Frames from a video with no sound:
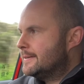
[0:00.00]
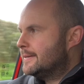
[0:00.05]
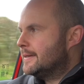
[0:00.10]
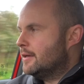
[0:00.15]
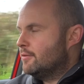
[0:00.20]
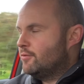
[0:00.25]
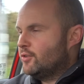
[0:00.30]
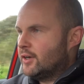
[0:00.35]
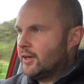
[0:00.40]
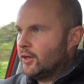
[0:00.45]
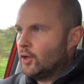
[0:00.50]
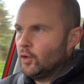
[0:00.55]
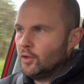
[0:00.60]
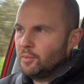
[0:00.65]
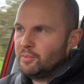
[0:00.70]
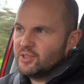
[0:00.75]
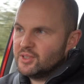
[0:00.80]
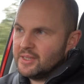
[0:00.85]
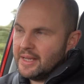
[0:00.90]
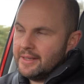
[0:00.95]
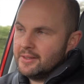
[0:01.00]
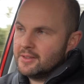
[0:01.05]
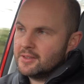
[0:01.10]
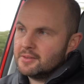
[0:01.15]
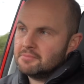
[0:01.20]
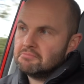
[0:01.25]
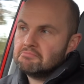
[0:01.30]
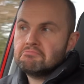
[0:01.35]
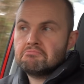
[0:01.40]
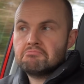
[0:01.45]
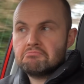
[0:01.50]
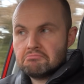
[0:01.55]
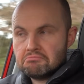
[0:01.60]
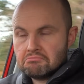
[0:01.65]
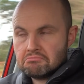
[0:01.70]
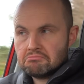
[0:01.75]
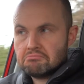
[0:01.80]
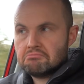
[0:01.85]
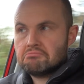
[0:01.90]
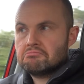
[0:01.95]
If you're at 100%,
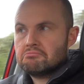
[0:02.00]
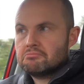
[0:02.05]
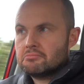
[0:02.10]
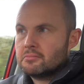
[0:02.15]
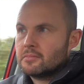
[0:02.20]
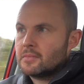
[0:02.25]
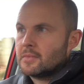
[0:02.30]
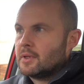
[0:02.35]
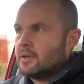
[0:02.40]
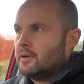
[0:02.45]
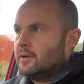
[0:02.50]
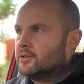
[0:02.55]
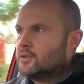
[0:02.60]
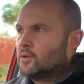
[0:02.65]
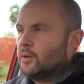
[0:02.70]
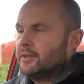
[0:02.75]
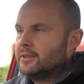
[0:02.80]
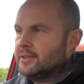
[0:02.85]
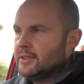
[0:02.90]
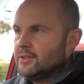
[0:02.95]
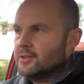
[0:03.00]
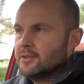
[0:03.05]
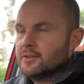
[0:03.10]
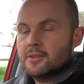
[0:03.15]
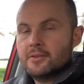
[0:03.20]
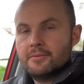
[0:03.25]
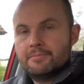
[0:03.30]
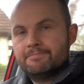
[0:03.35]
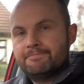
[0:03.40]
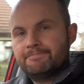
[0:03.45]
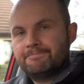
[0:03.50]
that's quite decent.